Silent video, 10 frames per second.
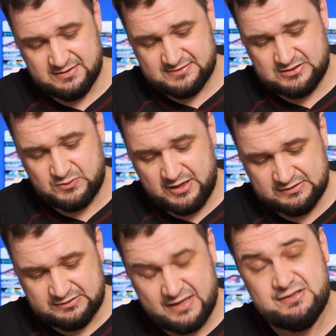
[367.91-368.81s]
So
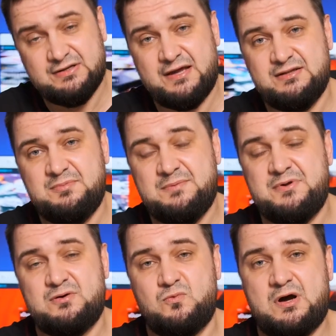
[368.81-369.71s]
at 99 dB
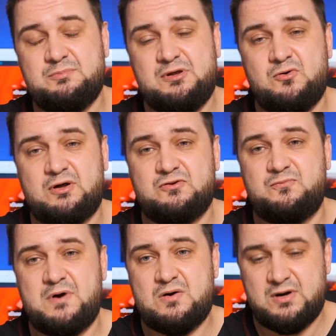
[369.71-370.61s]
per 1 mW
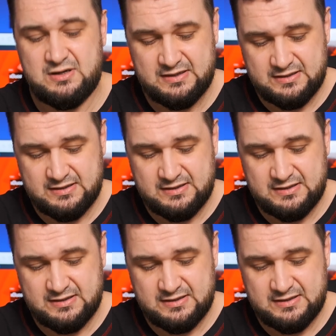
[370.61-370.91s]
of power,